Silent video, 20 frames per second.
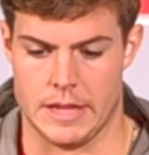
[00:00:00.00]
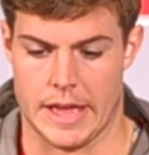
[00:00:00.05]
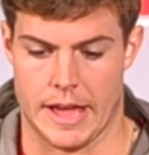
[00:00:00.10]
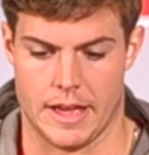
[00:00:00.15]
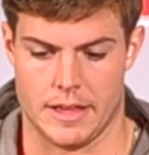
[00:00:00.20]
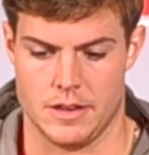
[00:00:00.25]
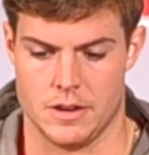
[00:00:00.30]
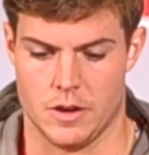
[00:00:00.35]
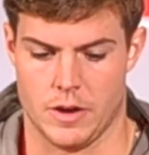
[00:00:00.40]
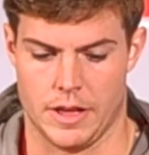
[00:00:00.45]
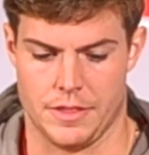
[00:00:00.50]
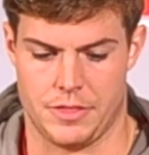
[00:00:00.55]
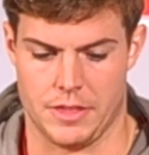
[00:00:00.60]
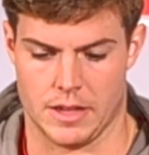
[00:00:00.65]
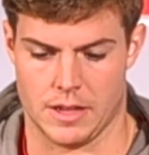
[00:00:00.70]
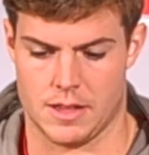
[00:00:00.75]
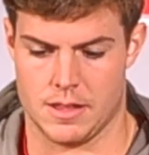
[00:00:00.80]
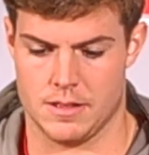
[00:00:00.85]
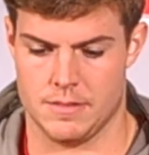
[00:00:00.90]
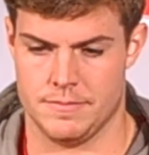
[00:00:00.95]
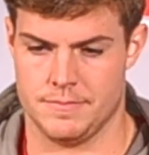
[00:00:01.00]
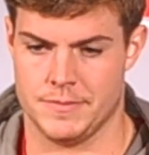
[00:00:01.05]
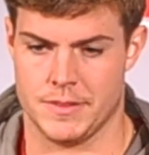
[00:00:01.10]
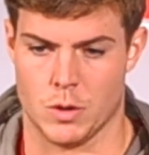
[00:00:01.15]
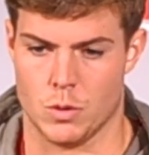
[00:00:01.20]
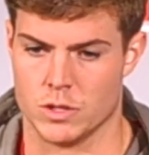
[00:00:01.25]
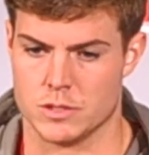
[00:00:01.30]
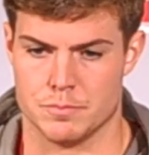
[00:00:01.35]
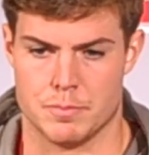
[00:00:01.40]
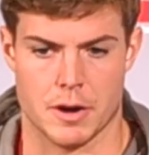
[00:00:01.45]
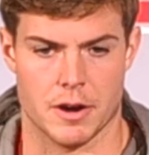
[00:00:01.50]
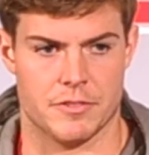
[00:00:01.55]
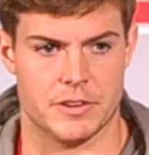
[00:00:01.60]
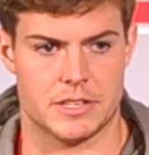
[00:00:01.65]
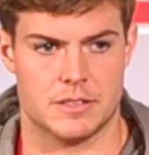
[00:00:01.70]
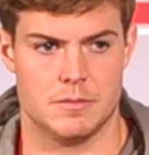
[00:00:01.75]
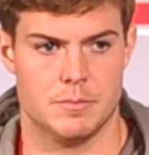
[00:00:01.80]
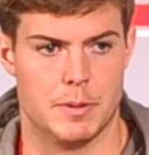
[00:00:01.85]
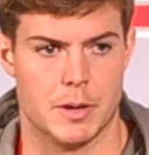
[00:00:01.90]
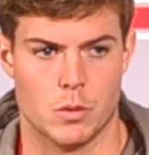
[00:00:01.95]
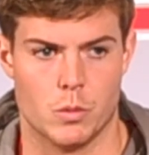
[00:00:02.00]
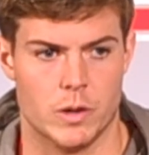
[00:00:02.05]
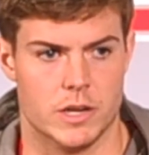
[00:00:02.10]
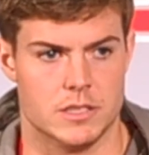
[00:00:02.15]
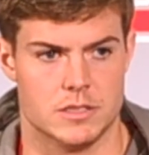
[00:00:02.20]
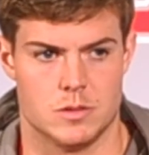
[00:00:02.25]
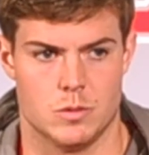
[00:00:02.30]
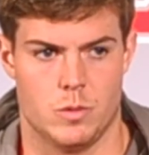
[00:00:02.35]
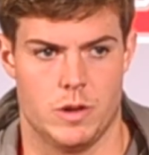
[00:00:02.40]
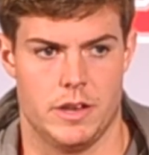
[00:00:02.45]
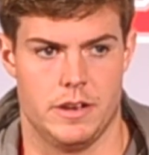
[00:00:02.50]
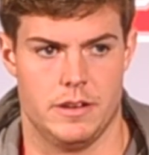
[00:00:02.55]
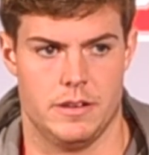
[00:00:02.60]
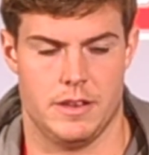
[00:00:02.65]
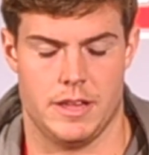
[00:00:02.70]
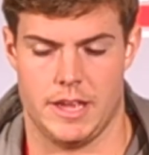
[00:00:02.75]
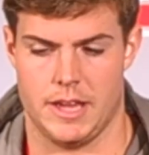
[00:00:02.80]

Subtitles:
Yeah, you know, I think it wasn't perfect, but a win is a win.